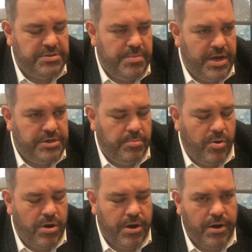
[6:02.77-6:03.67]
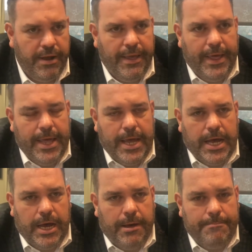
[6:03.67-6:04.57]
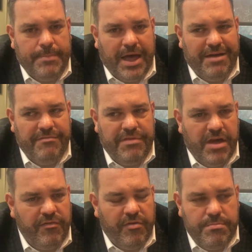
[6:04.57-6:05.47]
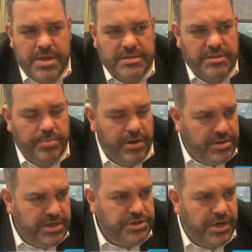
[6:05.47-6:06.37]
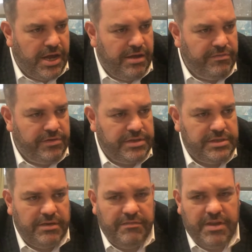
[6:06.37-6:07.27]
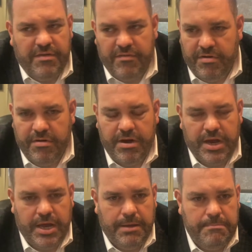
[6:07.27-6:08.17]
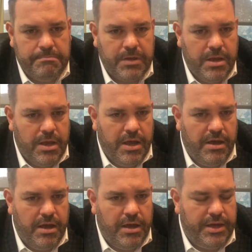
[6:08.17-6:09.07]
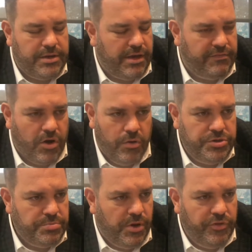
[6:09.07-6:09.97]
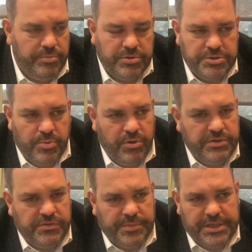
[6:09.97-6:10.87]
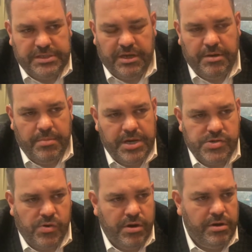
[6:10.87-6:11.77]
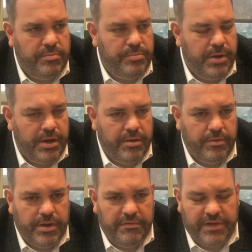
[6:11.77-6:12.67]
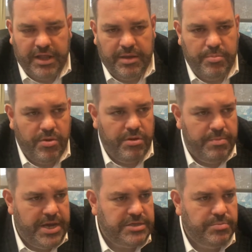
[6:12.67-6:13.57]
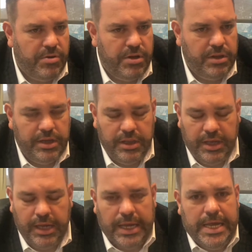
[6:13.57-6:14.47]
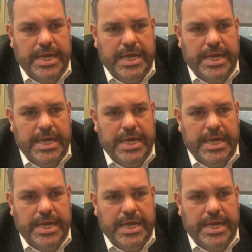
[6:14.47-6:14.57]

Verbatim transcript: as the managing partner. Um, I've never missed a parent-teacher conference. I've never. Um, uh, I, have coached multiple sports for my son and my daughter, mm -hmm. you know, uh, volleyball, baseball, little league,